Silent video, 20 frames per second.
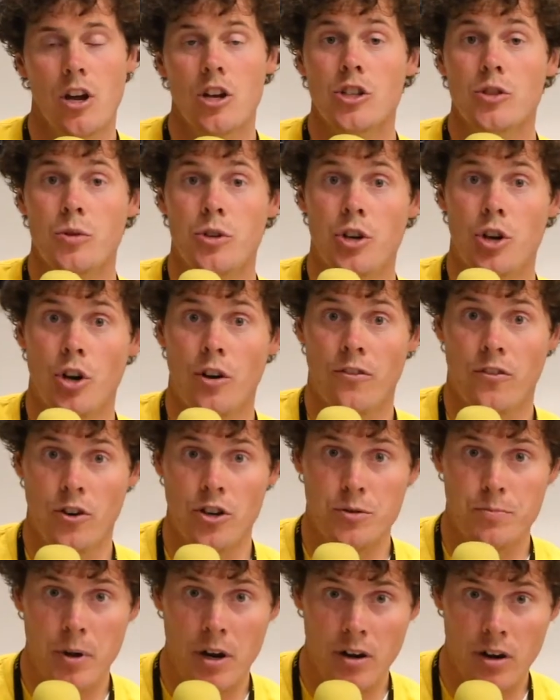So when you go to
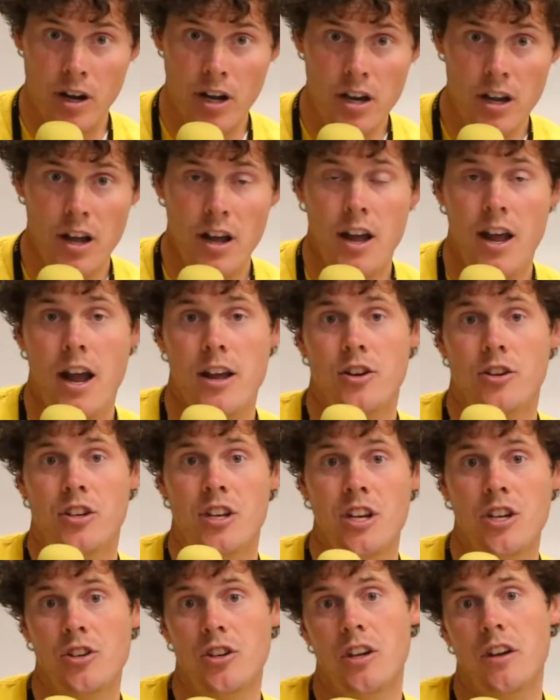first period and your
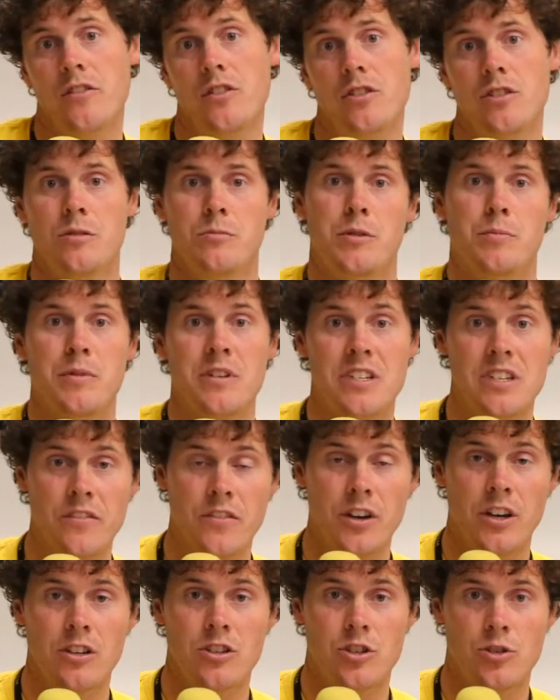teacher gives you some
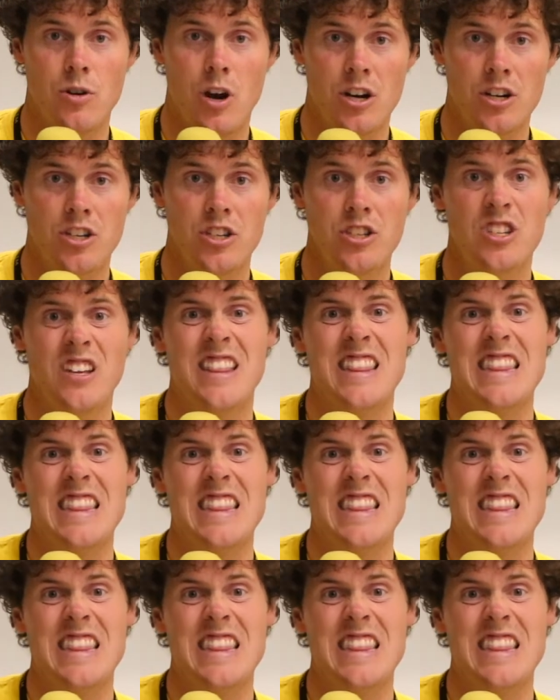specific instructions,